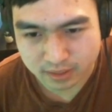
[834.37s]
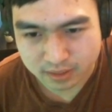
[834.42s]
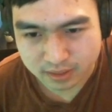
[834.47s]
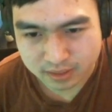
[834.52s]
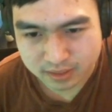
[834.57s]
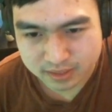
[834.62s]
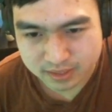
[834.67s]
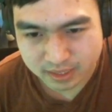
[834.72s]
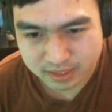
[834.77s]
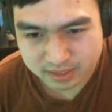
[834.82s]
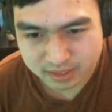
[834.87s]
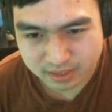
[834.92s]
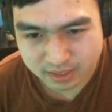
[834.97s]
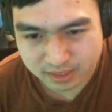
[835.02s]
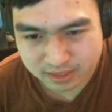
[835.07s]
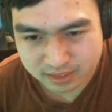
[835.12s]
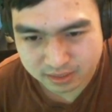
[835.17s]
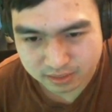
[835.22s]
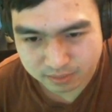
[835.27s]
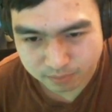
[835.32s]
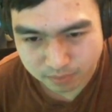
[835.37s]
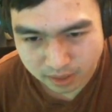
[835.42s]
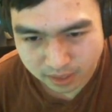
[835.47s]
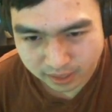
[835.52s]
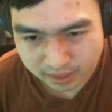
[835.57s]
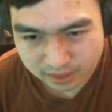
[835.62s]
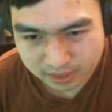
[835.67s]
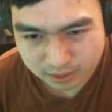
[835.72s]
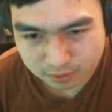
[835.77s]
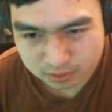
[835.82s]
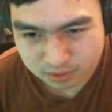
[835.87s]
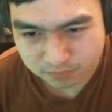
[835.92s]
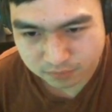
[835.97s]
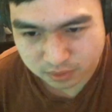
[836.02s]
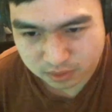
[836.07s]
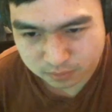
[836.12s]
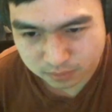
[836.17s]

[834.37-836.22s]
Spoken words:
Since this mine cues a foot